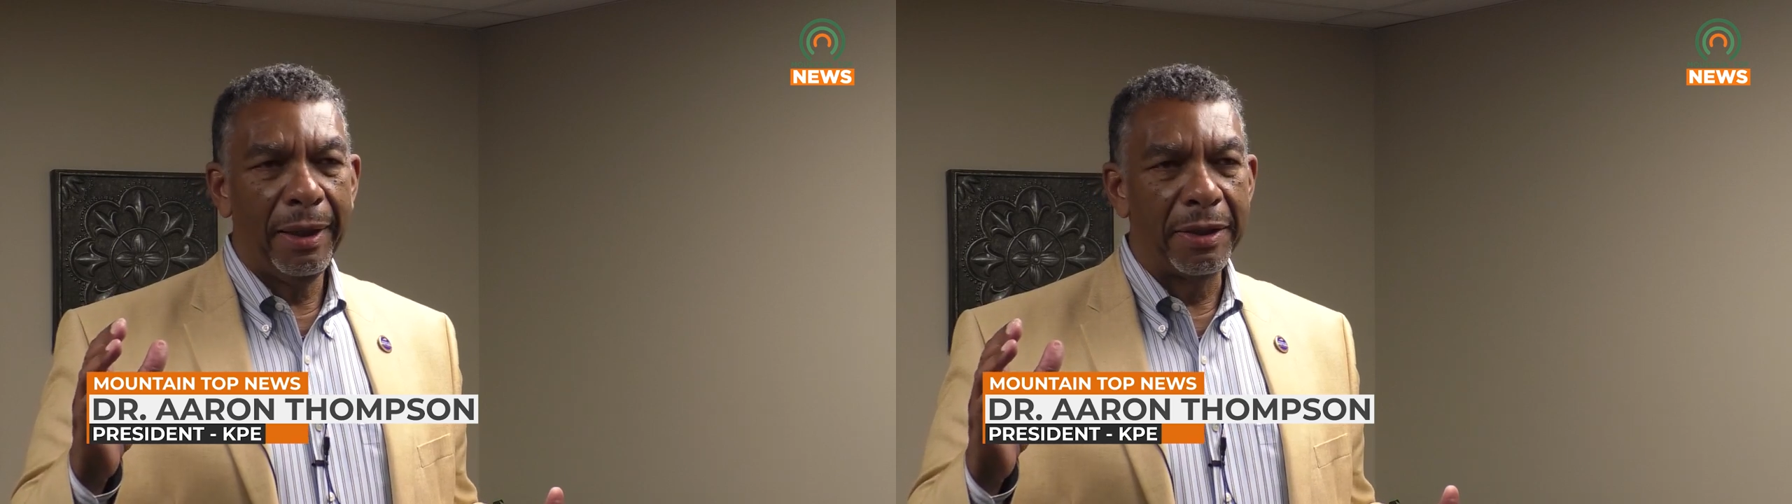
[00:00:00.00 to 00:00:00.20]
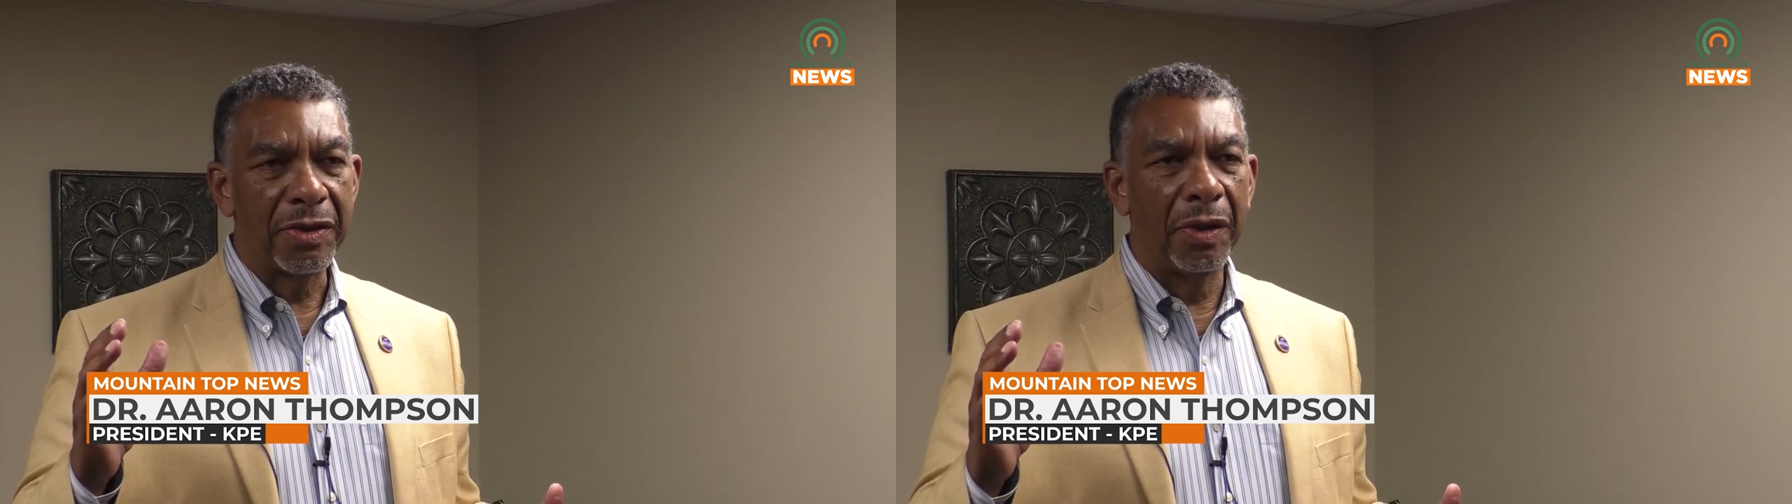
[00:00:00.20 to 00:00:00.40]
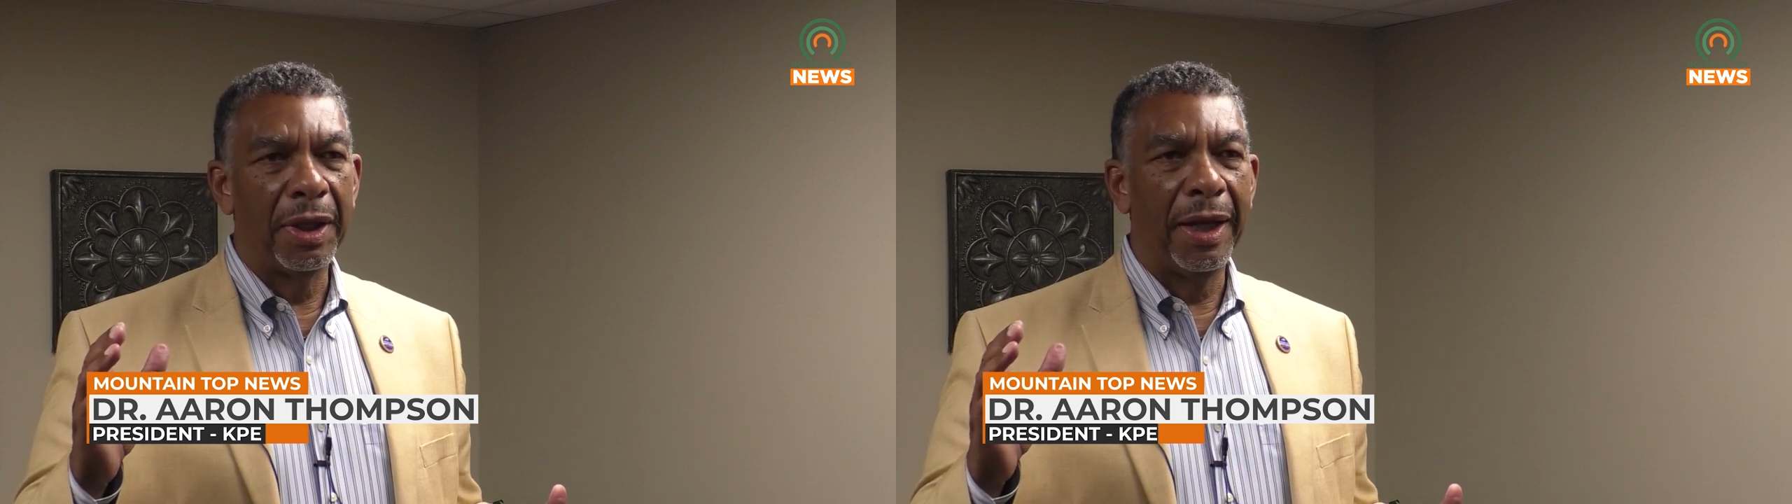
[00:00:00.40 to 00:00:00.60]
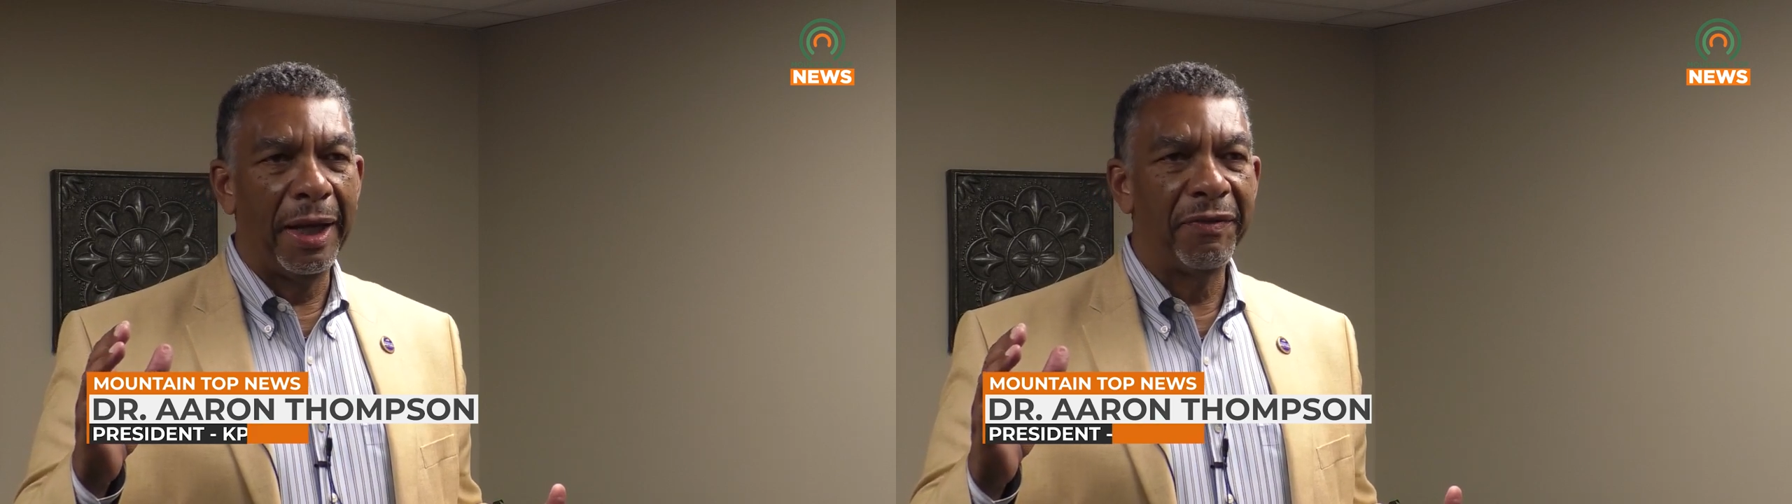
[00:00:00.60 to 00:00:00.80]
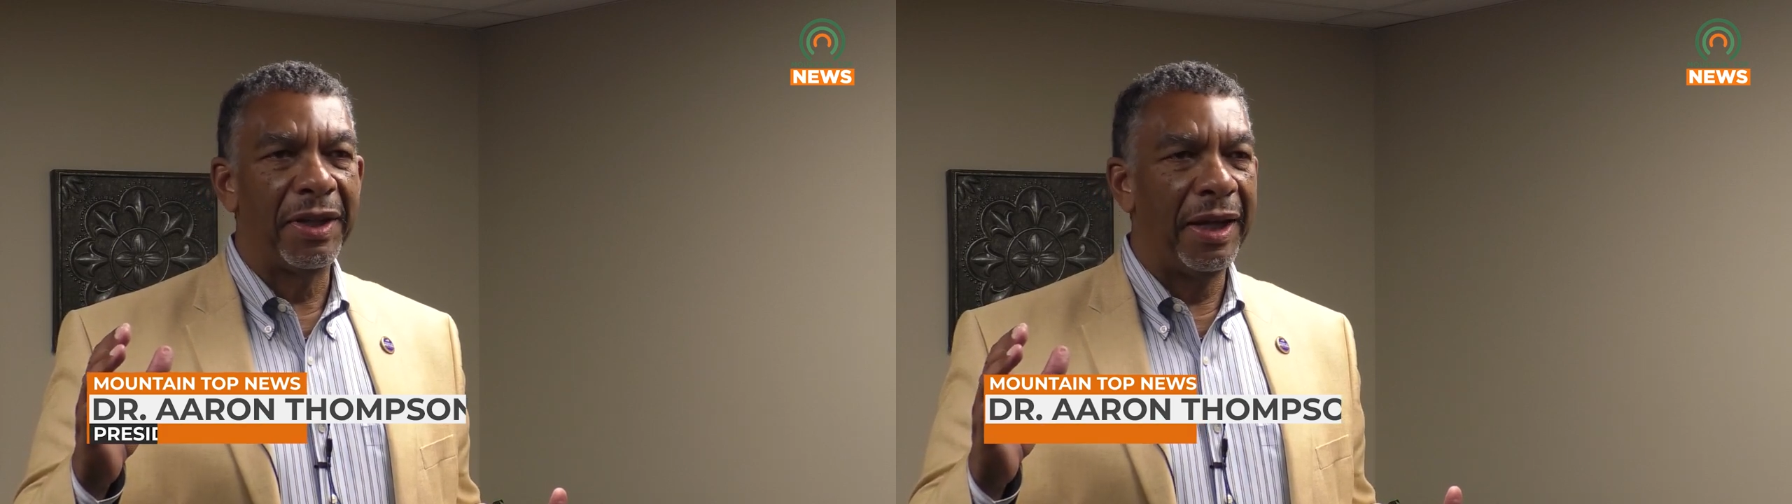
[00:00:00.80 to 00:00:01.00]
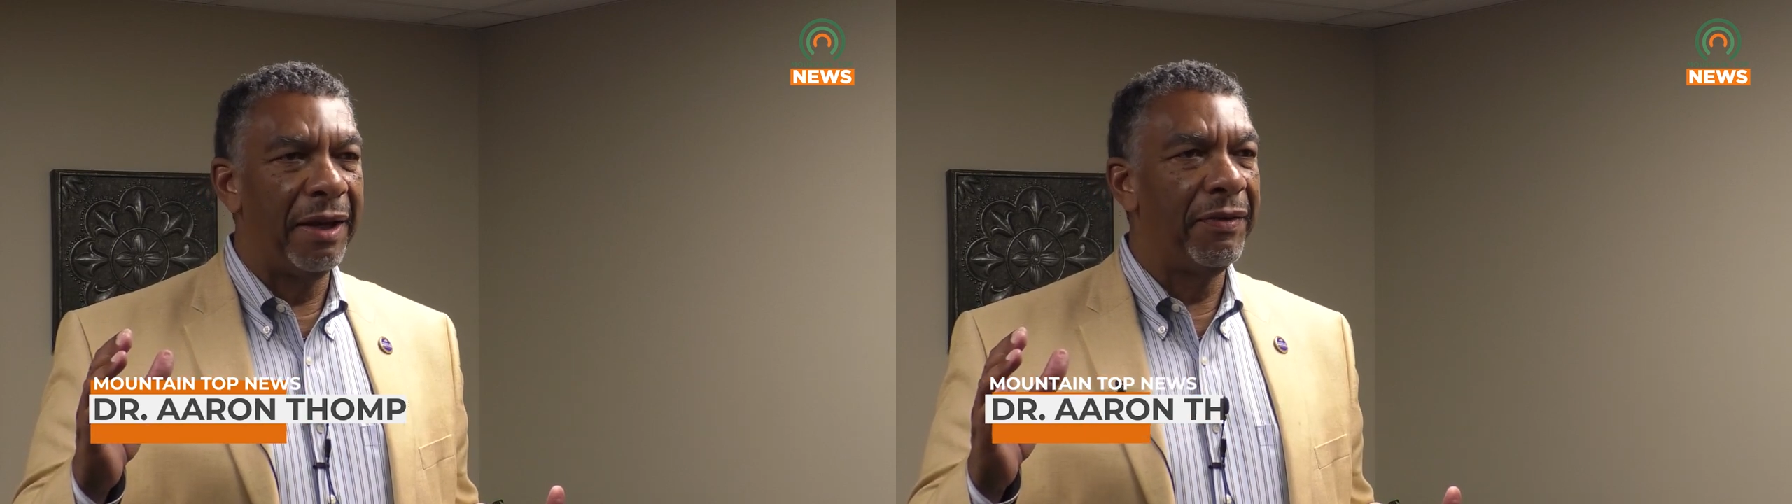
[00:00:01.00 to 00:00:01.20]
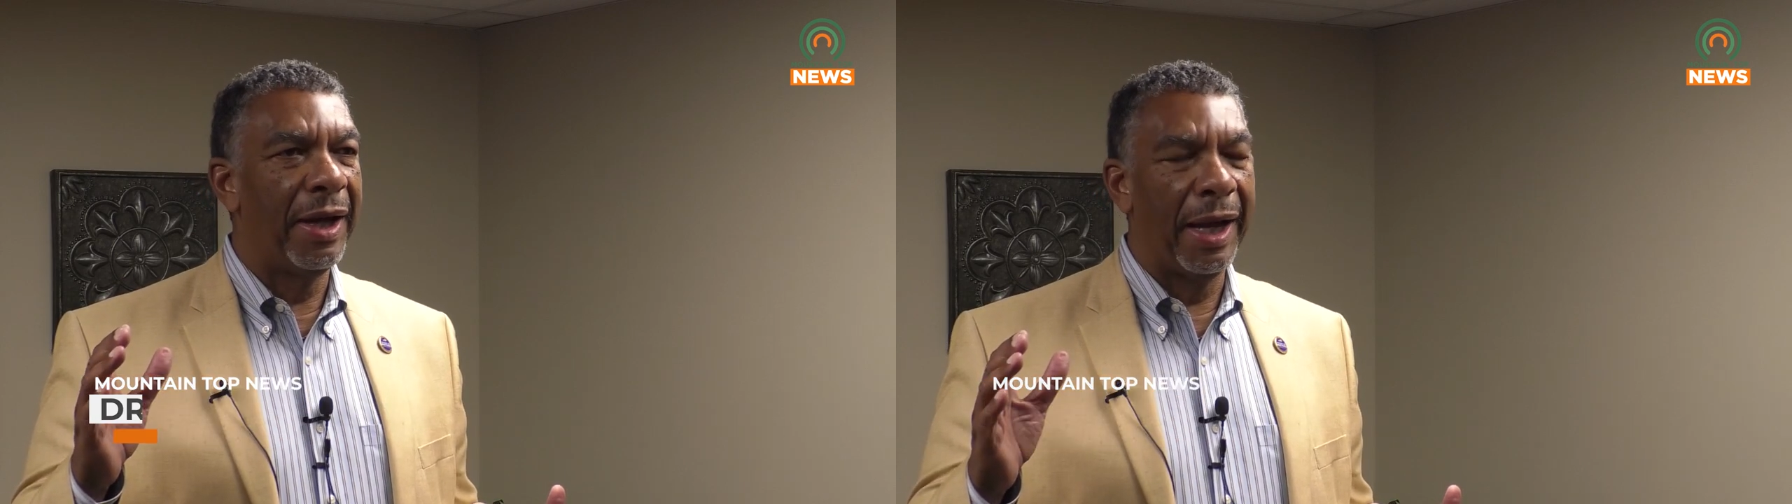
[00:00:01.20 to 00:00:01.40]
it's going to have to have a